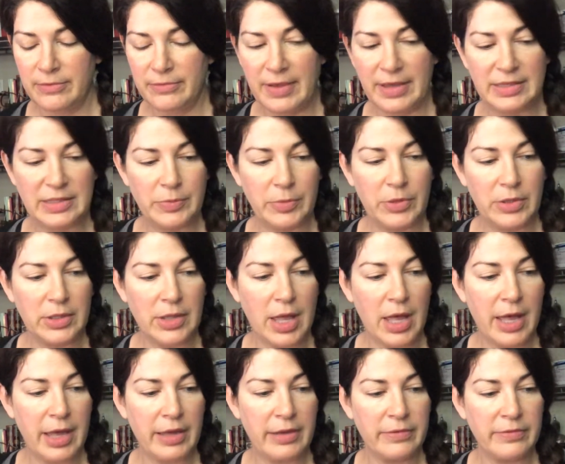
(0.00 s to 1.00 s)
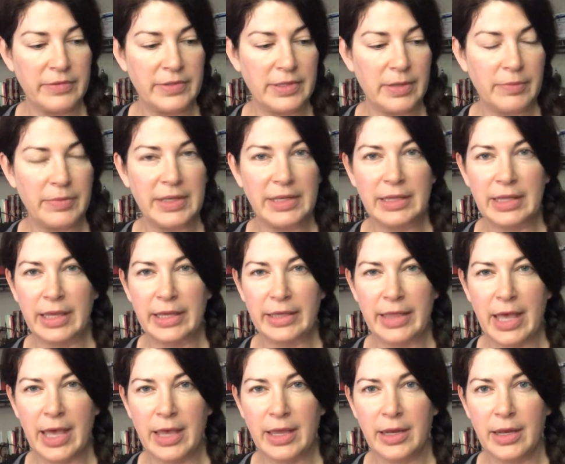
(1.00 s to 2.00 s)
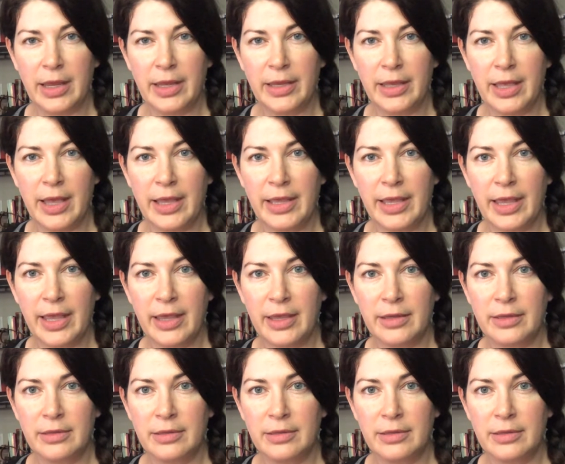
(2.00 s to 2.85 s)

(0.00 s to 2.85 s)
Facebook Live, something like that. I can't,